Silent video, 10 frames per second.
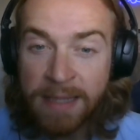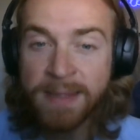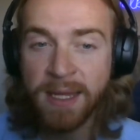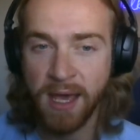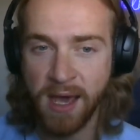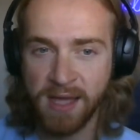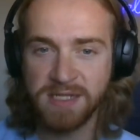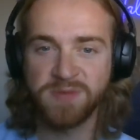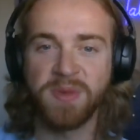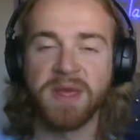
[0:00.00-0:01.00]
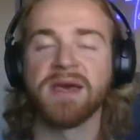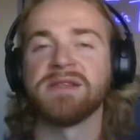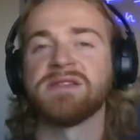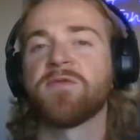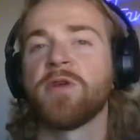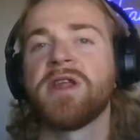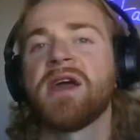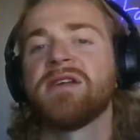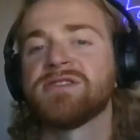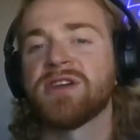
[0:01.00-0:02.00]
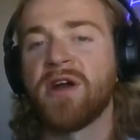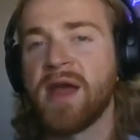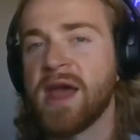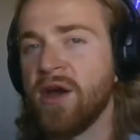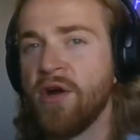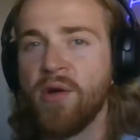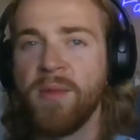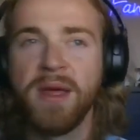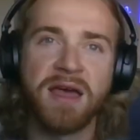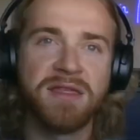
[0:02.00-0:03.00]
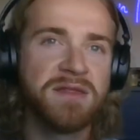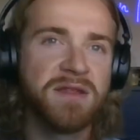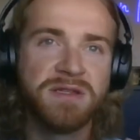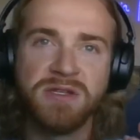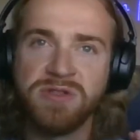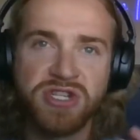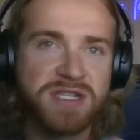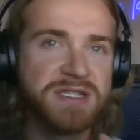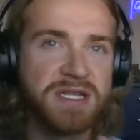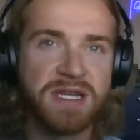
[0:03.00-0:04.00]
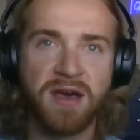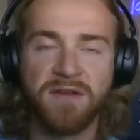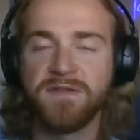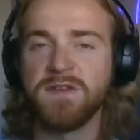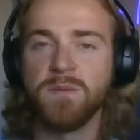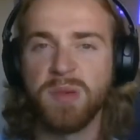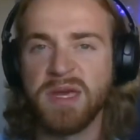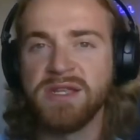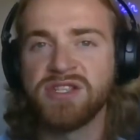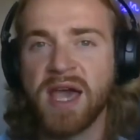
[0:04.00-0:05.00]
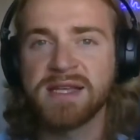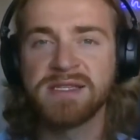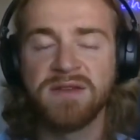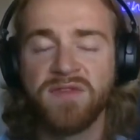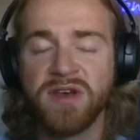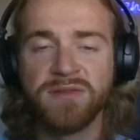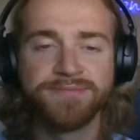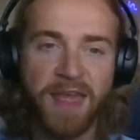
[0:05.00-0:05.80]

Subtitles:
not because the 49ers are at home. I think they'll do just enough to beat Jacksonville.